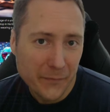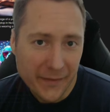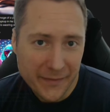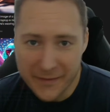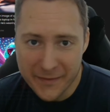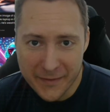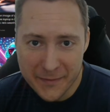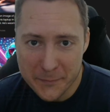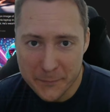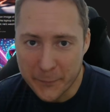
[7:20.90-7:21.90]

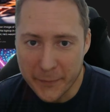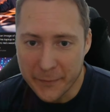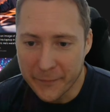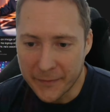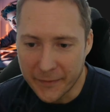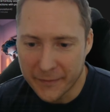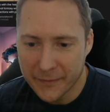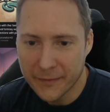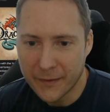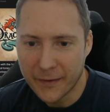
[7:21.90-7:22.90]
it's really, really good.
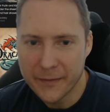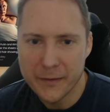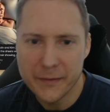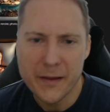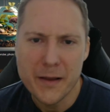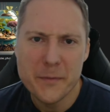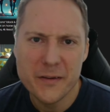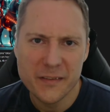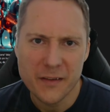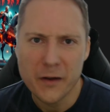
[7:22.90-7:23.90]
Like the
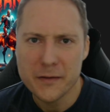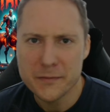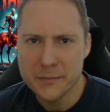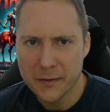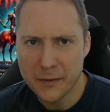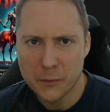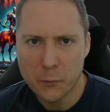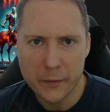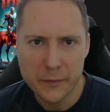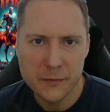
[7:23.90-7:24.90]
images, I don't feel are
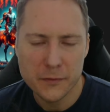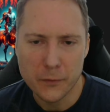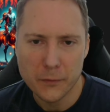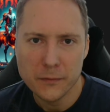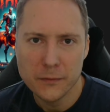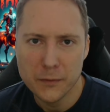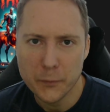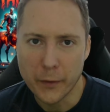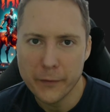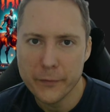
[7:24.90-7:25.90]
quite as strong.
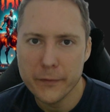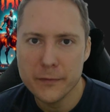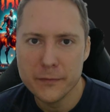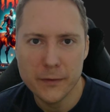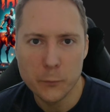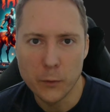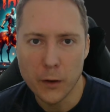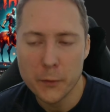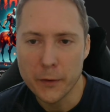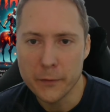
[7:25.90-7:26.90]
Oh, I like these for little
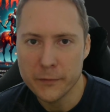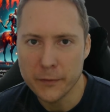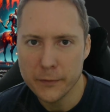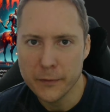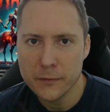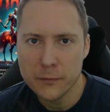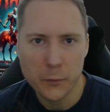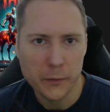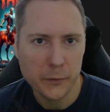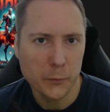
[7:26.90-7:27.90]
logos, though. That's
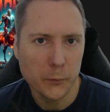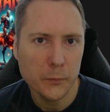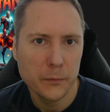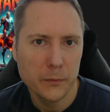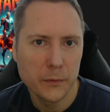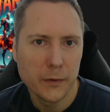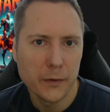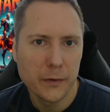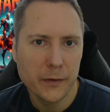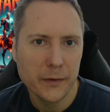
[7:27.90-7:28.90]
quite cool.
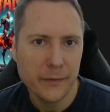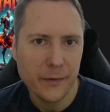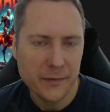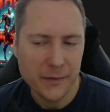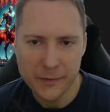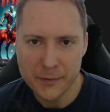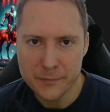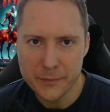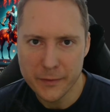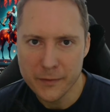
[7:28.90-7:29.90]
Give that a second to
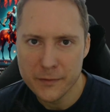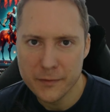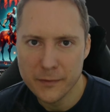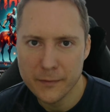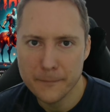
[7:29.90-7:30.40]
finish.